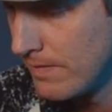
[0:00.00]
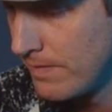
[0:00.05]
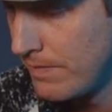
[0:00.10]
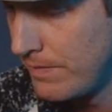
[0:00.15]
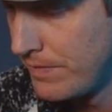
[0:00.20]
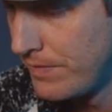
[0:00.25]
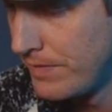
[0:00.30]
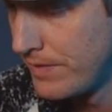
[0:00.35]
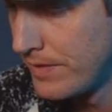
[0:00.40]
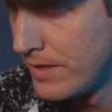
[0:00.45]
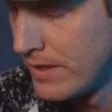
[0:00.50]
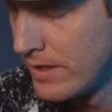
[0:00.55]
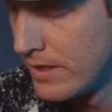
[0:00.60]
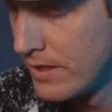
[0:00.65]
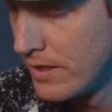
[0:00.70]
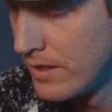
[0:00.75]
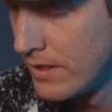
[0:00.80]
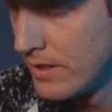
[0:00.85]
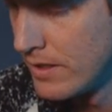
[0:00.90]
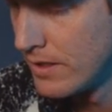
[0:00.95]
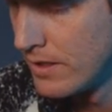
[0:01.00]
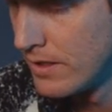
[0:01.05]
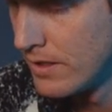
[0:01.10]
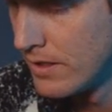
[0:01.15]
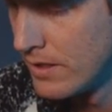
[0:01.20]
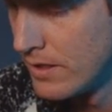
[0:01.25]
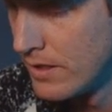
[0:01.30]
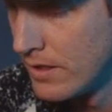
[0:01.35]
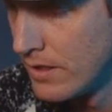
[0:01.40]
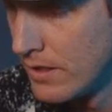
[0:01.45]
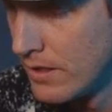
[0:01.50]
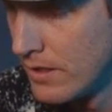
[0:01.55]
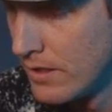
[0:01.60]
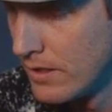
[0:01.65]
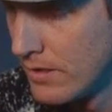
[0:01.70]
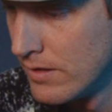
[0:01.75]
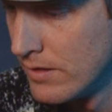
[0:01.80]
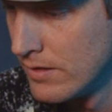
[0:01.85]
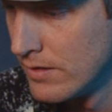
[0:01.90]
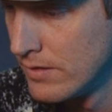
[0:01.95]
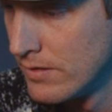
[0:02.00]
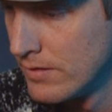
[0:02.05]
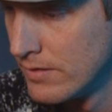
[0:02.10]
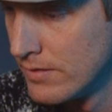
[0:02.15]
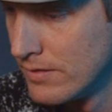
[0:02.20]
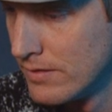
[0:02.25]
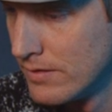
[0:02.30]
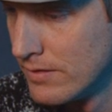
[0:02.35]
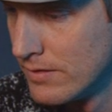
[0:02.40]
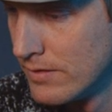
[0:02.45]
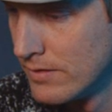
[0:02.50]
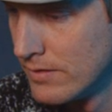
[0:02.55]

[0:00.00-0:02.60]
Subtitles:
Nothing is said.